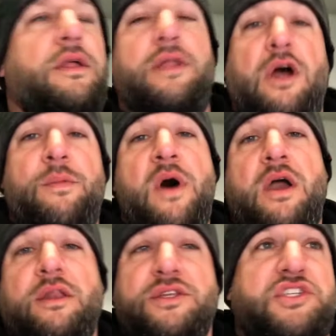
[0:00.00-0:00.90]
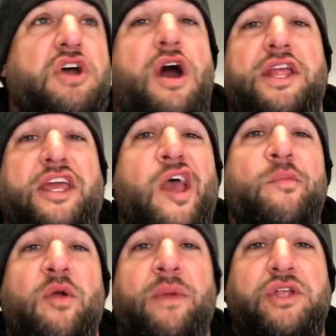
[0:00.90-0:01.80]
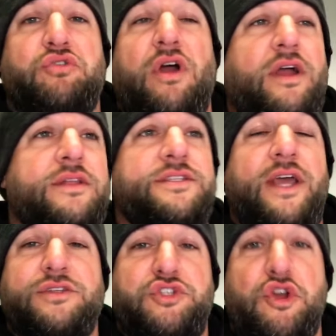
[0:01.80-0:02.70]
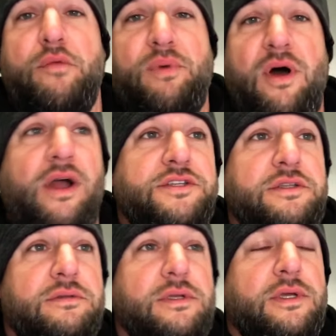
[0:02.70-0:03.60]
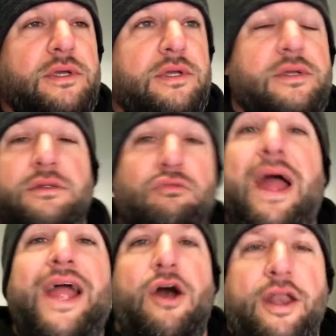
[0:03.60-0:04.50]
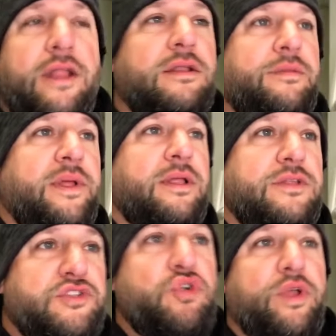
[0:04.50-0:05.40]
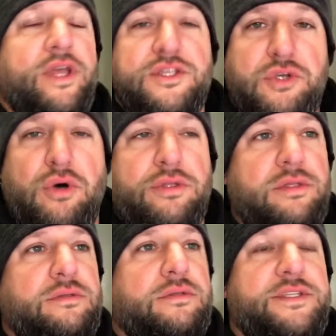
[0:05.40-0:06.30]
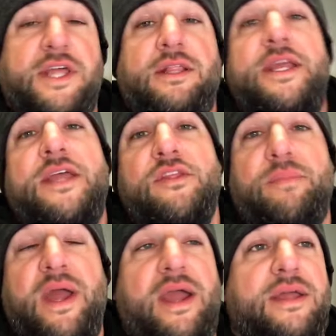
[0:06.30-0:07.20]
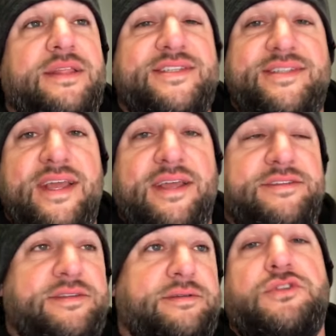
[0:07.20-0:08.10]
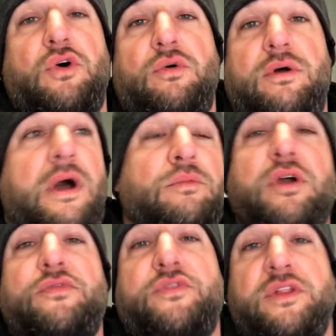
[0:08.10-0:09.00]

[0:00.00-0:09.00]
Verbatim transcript: Now, I'm not going to Scotty Kilmer in my truck and say it's a junk box and rag on it. I mean, it's two years old. It's got a leak in the back and it stinks. So I'm looking for the